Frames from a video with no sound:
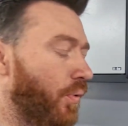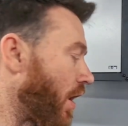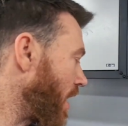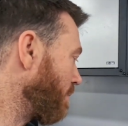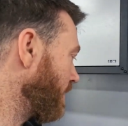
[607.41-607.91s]

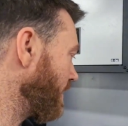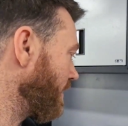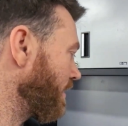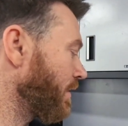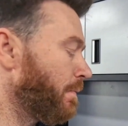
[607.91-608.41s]

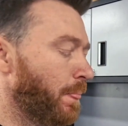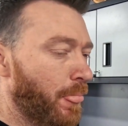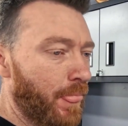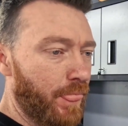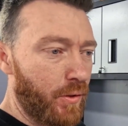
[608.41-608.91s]
probably
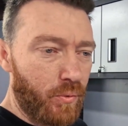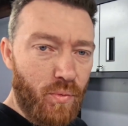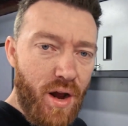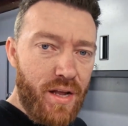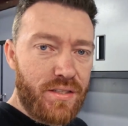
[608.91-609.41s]
the
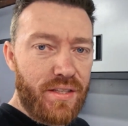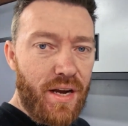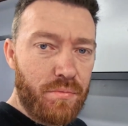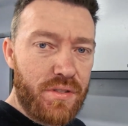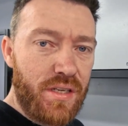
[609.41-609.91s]
rust
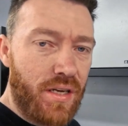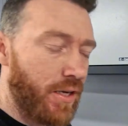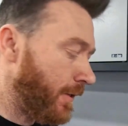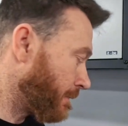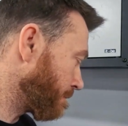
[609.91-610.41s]
that I'm
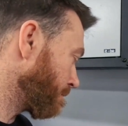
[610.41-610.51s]
seeing